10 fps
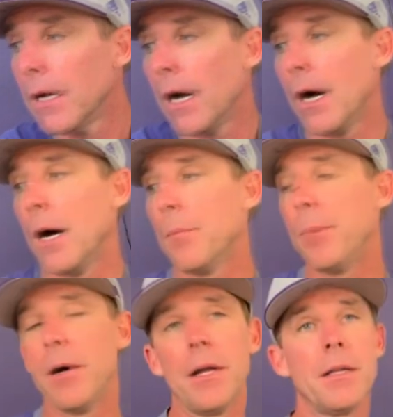
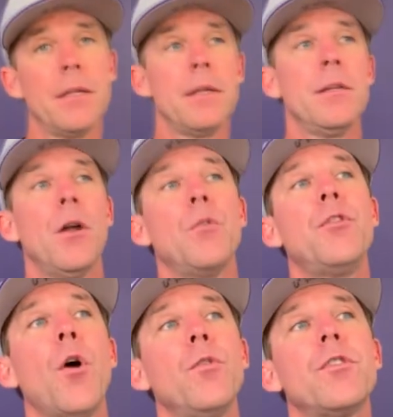but
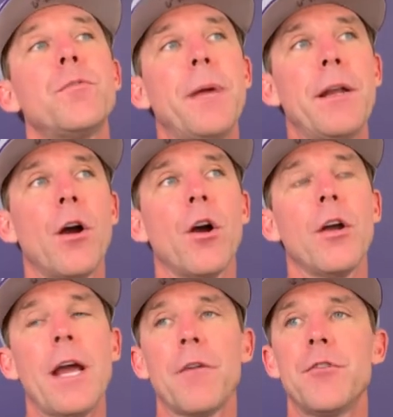don't just be in a
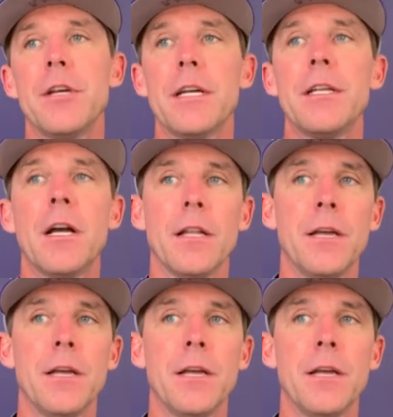hurry after you get done